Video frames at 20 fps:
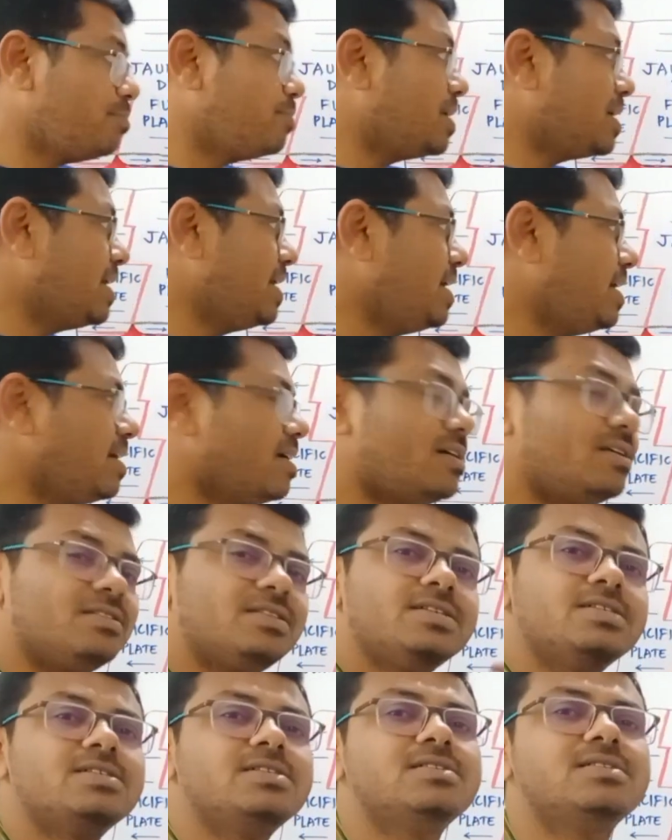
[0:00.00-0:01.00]
But here
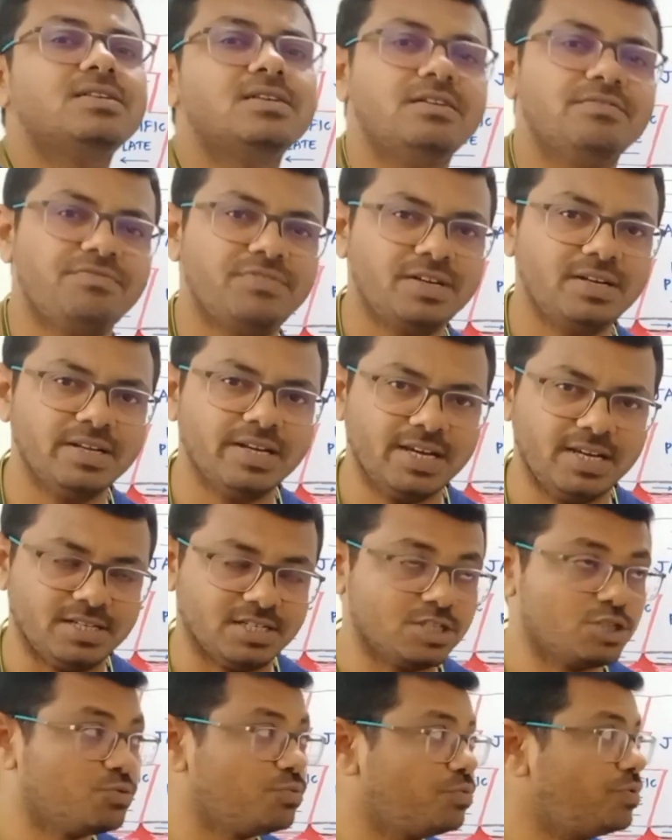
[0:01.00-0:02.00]
this is a different
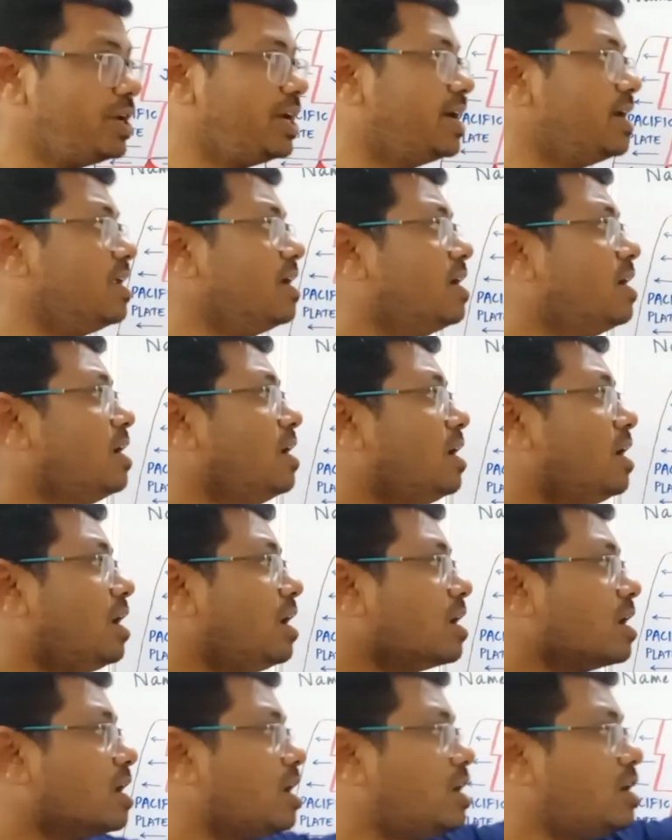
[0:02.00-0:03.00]
case where
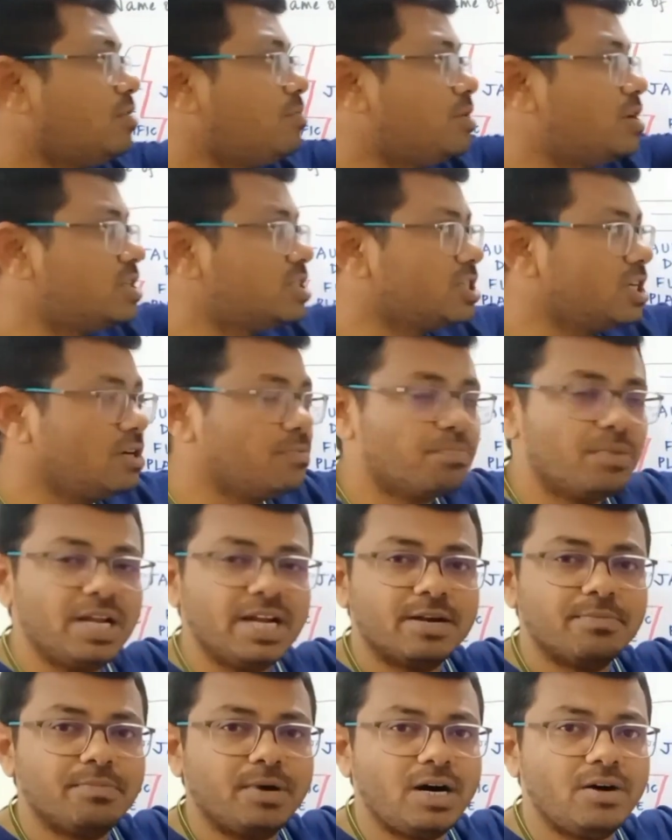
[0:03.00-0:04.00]
a conversion
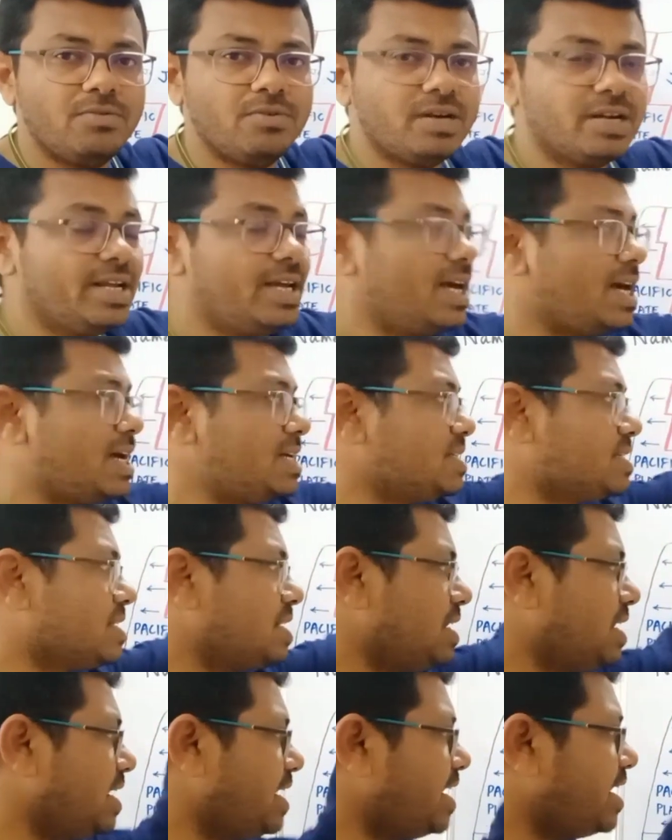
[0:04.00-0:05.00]
plate boundary has
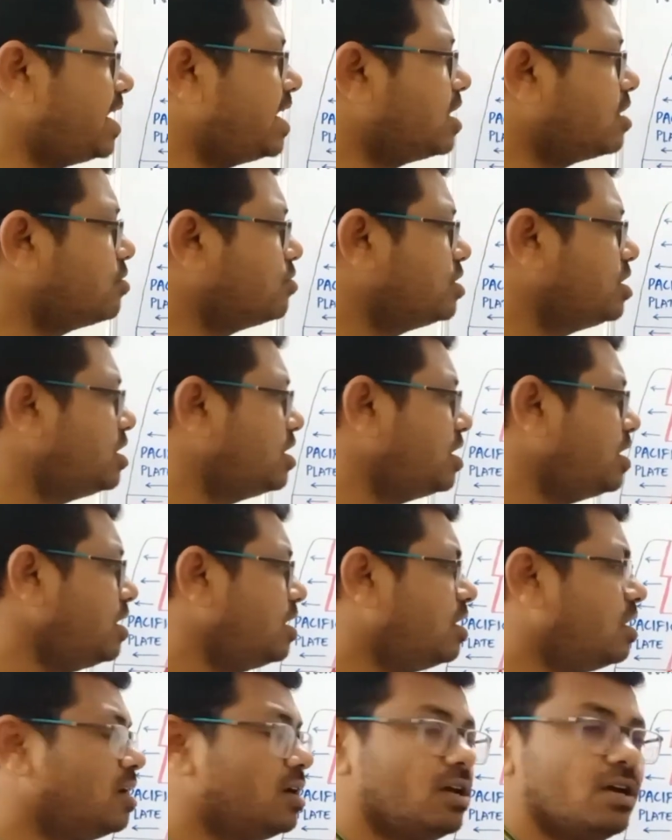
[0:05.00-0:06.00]
led to
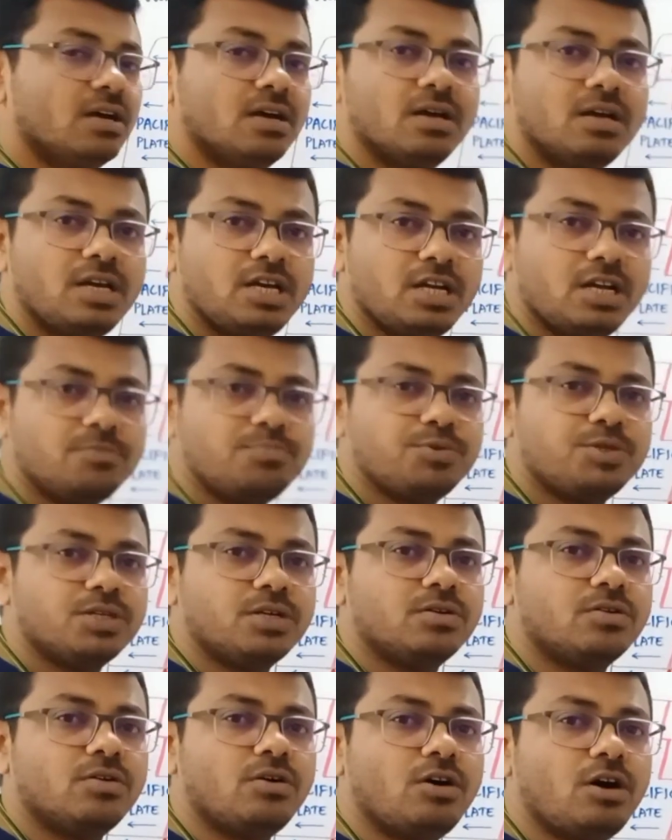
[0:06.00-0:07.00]
the
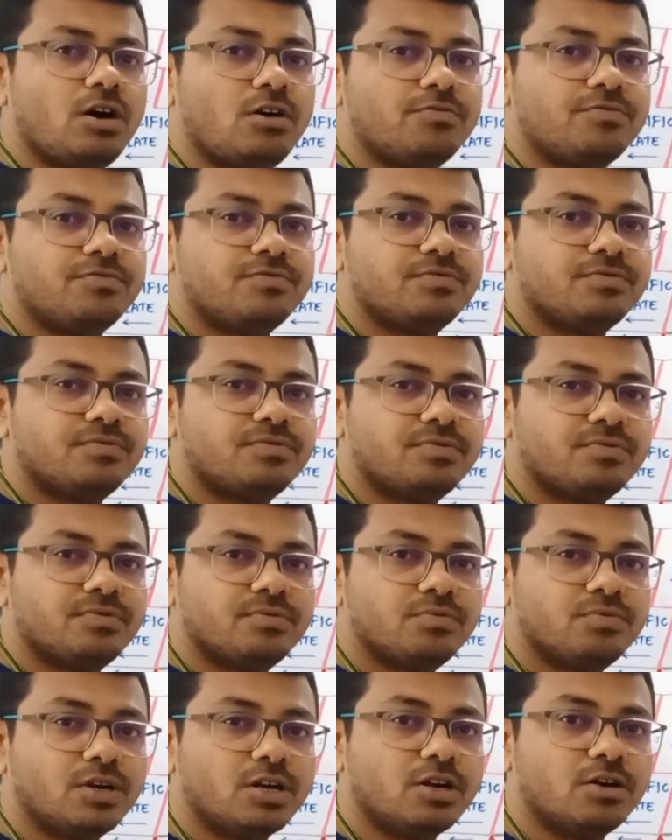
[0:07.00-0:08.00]
eruption of
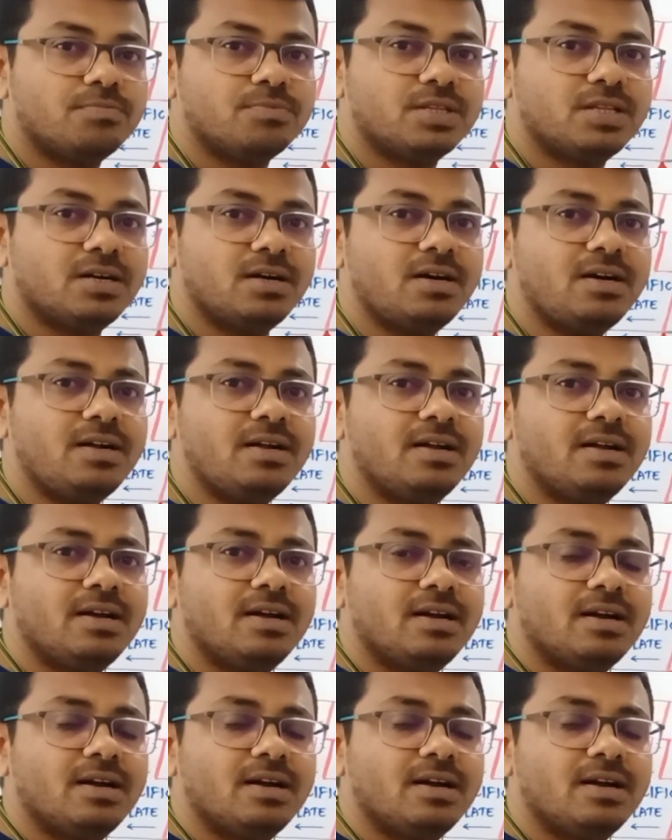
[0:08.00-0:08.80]
one of the